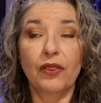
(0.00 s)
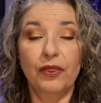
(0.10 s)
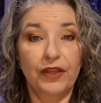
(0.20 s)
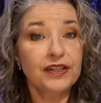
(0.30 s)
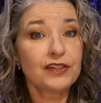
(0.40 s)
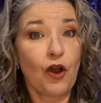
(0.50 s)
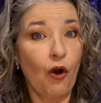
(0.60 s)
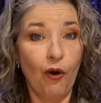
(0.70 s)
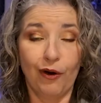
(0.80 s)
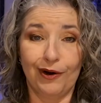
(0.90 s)
This
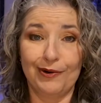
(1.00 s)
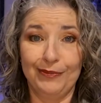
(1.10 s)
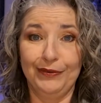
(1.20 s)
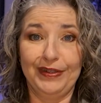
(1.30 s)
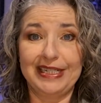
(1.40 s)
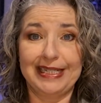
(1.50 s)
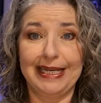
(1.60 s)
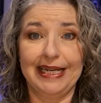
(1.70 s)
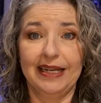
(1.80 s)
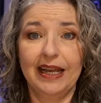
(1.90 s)
horror movie
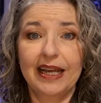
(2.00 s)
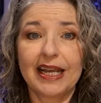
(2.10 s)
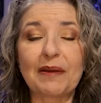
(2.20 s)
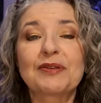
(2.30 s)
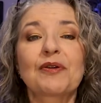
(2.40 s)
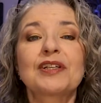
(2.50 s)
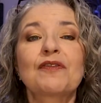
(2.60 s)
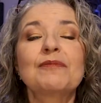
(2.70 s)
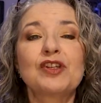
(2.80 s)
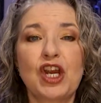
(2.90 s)
scene comes to us
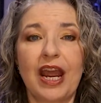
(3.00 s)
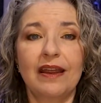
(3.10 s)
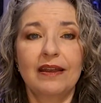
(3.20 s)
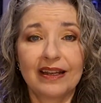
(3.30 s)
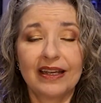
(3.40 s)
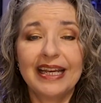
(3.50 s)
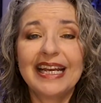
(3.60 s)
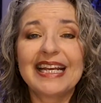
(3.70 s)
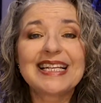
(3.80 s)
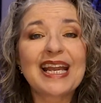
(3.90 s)
from Jay.
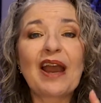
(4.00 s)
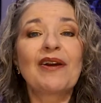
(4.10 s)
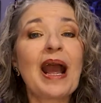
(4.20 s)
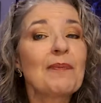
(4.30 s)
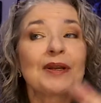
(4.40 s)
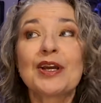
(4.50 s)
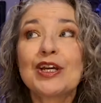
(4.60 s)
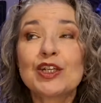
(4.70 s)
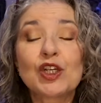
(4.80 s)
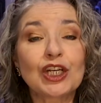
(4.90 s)
His encounter happened
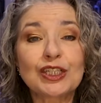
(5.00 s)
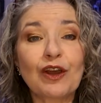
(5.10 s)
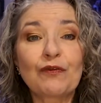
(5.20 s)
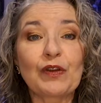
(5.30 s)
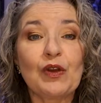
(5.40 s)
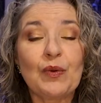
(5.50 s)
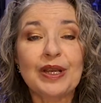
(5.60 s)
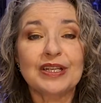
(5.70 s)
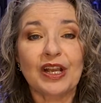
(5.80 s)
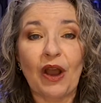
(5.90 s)
just a few
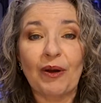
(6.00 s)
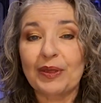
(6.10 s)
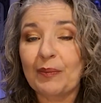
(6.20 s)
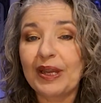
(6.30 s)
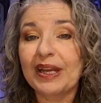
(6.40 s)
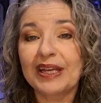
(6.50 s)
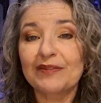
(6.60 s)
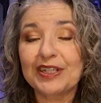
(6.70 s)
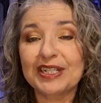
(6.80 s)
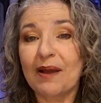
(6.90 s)
weeks ago at the beginning of
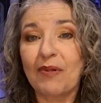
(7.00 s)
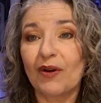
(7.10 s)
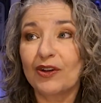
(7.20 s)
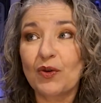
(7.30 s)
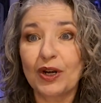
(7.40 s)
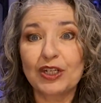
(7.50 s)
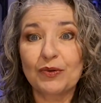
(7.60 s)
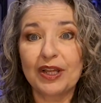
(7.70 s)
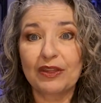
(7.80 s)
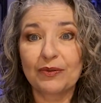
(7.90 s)
December in
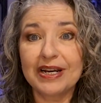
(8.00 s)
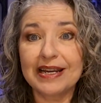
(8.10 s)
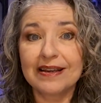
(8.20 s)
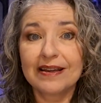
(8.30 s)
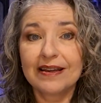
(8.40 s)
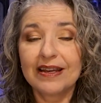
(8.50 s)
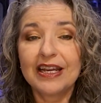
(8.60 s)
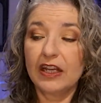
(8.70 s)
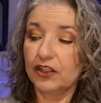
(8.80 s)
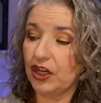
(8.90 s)
2023.
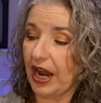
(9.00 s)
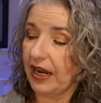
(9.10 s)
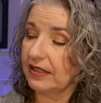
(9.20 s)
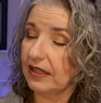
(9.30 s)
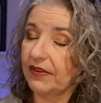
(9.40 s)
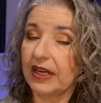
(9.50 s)
Jay is living a